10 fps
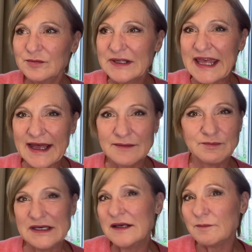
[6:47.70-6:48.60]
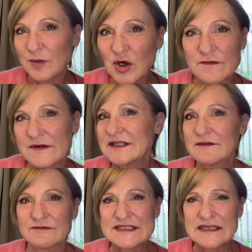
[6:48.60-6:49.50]
can't be perfect
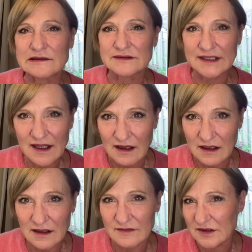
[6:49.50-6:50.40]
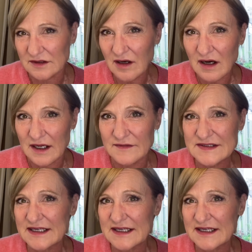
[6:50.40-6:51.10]
every single day of our lives.